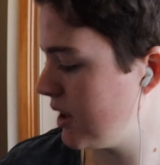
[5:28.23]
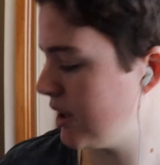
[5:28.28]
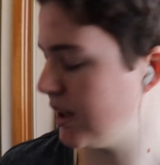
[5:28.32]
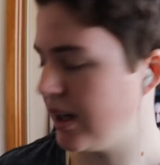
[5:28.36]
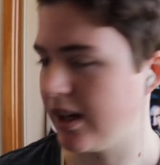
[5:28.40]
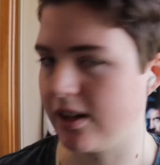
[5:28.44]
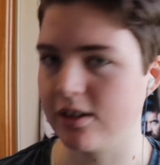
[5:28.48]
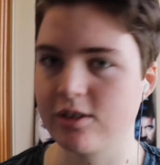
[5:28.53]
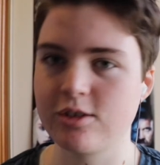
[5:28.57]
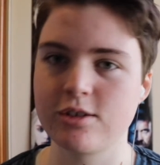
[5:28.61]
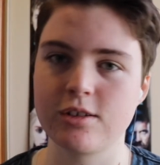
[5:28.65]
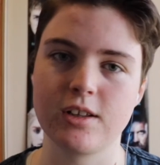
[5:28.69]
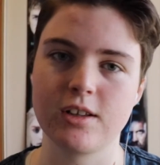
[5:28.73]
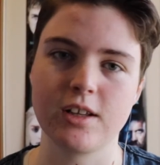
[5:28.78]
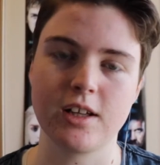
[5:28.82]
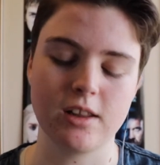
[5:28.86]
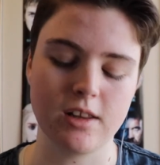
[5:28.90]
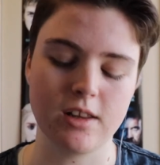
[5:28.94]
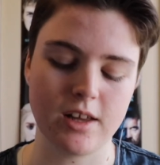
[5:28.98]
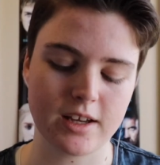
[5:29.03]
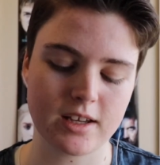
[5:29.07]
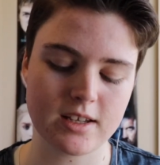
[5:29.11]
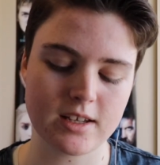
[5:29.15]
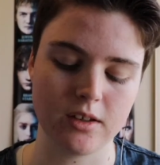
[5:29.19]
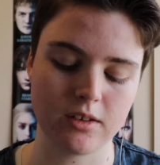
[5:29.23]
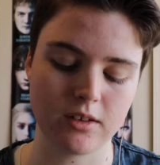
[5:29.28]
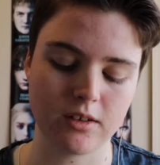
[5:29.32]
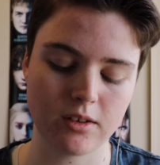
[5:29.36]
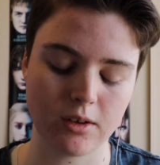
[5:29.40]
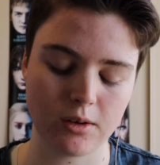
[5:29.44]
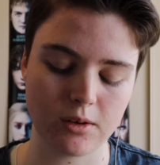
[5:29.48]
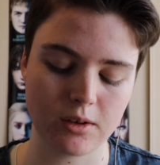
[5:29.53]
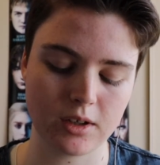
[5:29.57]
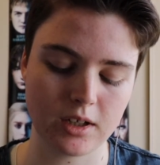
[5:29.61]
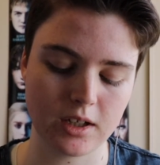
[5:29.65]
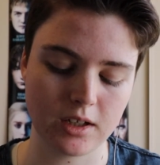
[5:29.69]
can actually like
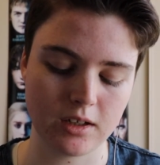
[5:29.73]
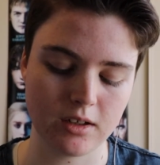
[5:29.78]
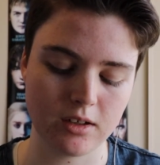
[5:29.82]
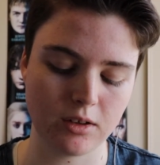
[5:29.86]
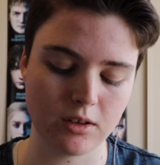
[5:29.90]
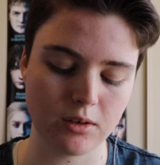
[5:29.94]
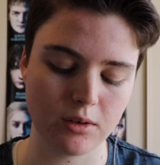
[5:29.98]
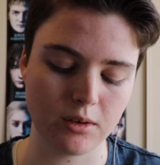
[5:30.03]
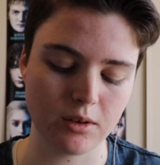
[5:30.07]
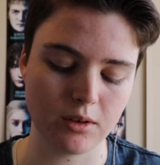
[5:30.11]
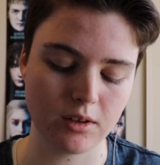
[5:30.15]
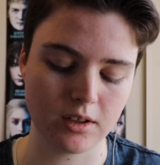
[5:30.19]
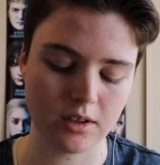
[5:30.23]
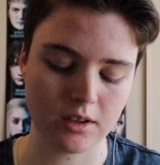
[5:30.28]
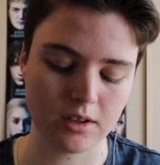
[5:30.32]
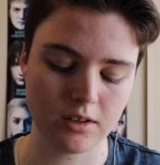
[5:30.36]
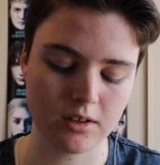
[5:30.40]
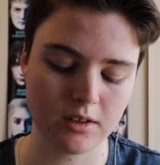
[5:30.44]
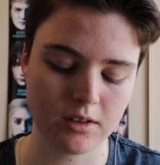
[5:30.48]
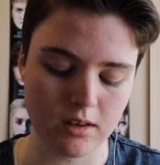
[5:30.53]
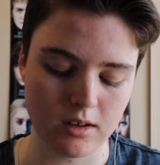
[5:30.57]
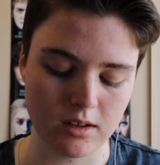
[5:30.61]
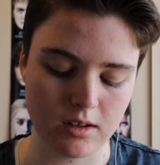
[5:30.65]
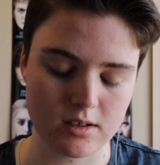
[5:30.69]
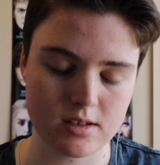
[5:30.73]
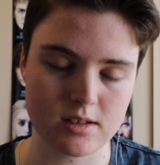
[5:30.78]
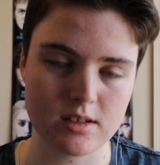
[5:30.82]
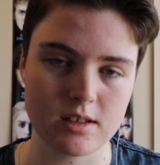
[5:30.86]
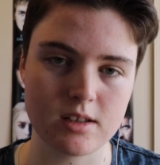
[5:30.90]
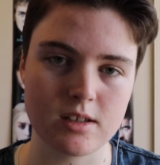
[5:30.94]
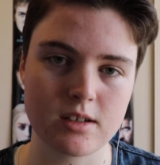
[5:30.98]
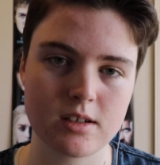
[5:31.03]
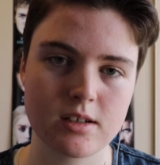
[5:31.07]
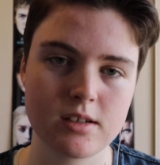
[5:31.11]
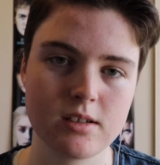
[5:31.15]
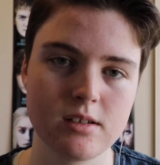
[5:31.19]
soak into the
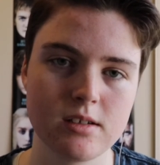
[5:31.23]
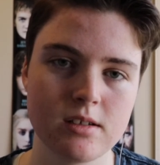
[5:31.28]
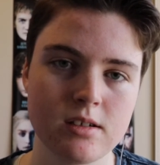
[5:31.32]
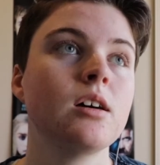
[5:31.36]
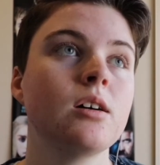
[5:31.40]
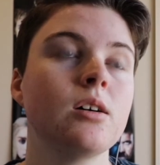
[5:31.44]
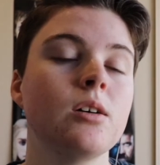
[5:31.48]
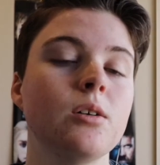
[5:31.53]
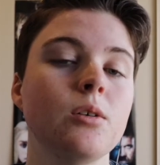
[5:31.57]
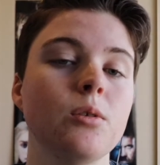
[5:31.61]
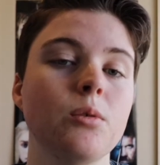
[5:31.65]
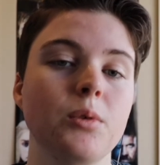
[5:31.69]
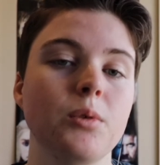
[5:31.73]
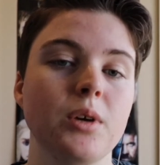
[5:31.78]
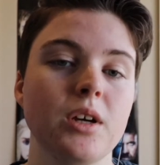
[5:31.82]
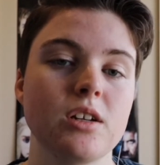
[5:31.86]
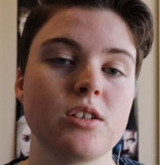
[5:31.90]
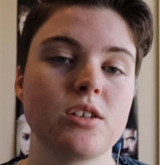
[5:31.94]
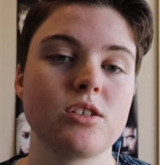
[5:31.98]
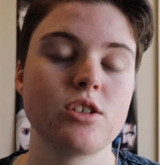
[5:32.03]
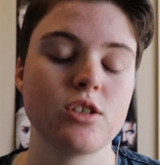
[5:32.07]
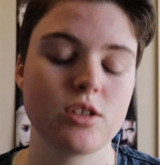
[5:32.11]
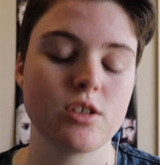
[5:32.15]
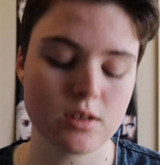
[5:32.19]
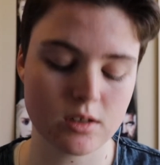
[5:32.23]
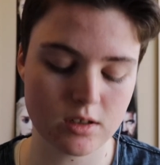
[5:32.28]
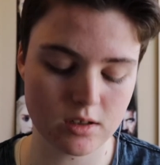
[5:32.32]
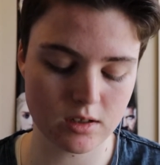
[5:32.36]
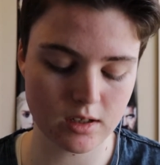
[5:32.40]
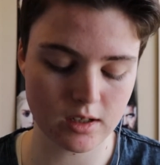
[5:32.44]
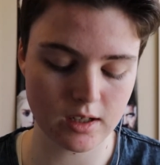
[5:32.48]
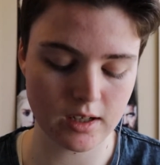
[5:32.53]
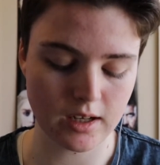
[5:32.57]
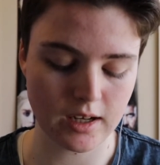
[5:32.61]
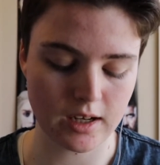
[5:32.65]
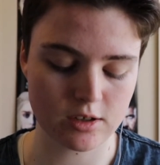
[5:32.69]
silicone, which
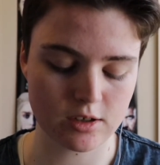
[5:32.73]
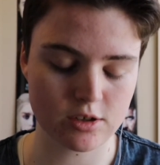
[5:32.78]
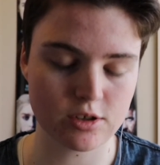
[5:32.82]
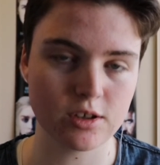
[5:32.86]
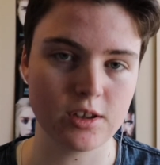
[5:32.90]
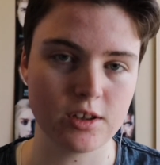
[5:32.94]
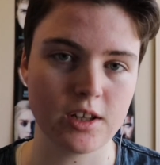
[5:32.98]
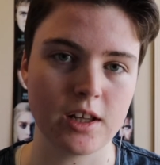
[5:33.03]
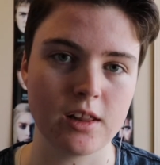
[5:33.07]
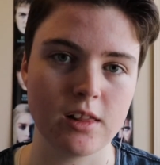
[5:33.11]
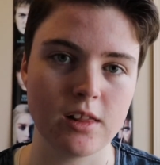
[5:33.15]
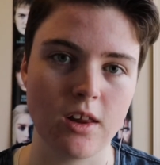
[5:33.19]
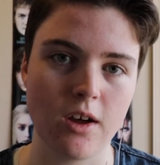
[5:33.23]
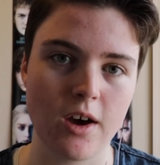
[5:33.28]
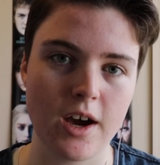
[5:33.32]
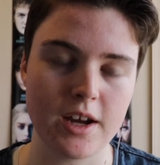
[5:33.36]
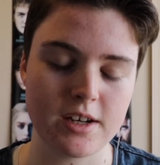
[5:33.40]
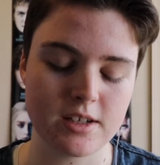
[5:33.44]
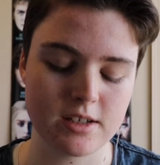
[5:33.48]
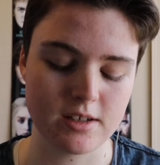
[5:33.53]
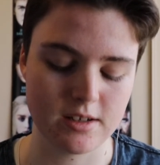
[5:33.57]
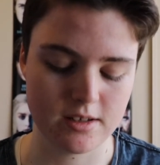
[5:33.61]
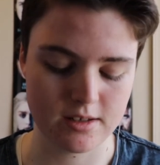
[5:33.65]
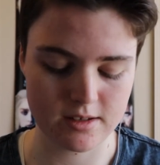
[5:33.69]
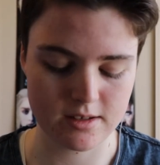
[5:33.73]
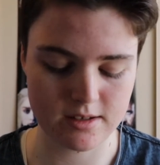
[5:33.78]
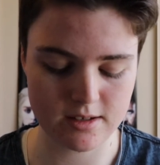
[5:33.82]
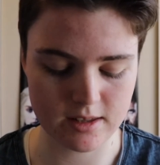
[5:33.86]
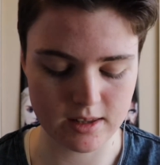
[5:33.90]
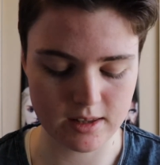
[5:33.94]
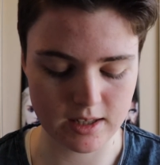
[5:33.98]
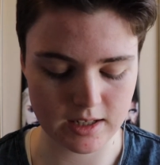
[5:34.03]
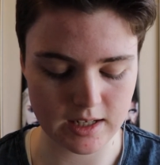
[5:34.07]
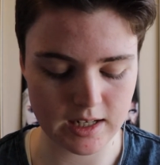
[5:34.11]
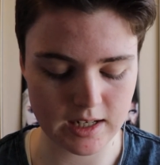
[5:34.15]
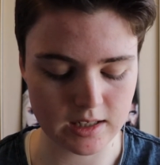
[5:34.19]
actually lightens
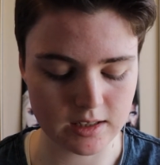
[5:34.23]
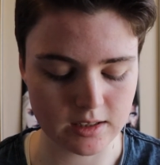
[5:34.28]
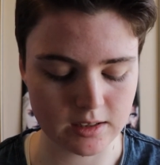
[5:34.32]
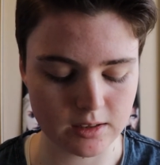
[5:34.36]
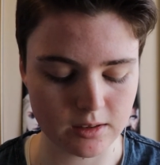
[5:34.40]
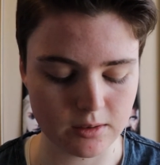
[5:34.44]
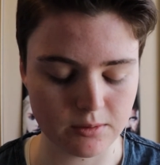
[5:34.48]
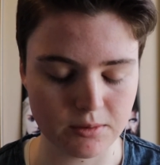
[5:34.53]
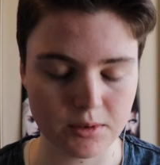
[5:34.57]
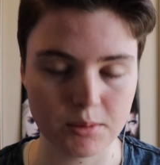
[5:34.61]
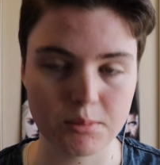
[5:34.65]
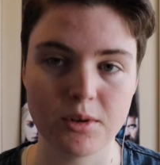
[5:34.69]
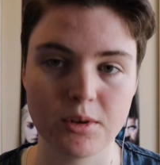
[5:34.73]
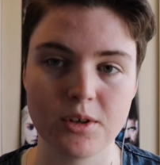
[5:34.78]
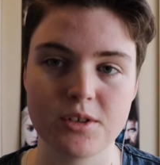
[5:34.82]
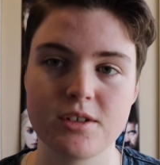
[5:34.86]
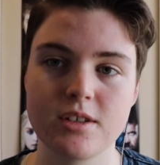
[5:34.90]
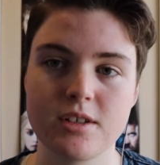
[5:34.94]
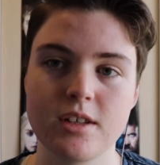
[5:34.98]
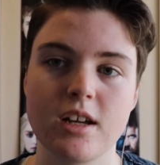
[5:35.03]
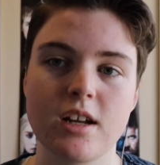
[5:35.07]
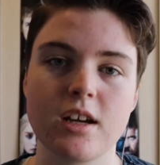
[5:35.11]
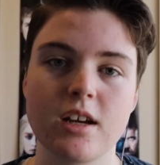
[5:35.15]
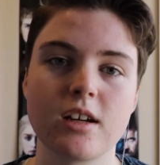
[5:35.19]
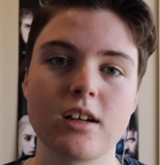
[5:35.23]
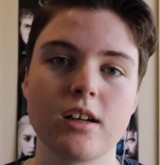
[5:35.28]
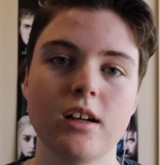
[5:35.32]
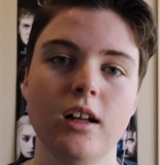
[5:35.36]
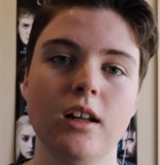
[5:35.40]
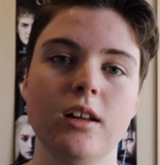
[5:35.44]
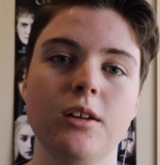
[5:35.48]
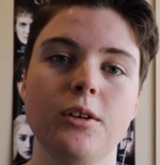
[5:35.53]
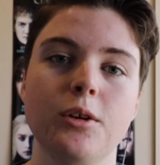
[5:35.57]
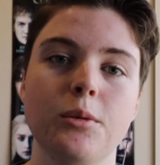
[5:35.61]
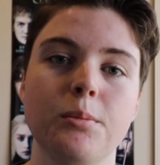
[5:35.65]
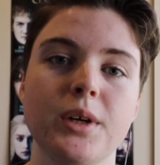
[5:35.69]
the colour of the prosthetic
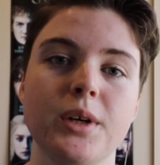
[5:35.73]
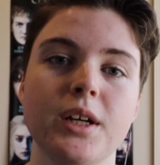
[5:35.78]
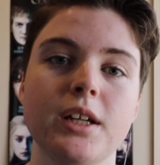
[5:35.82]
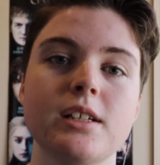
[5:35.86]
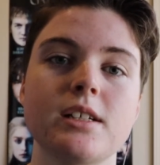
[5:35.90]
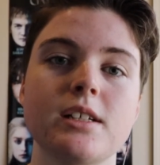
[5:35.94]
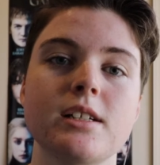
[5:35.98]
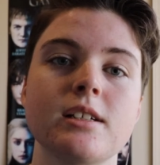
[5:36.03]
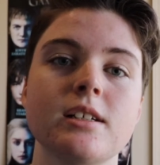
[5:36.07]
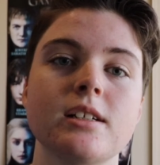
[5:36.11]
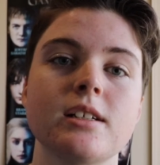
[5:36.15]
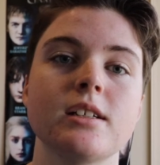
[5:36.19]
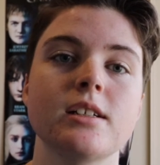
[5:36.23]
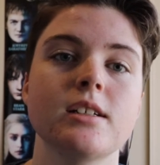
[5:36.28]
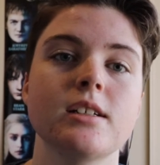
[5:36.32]
a little bit.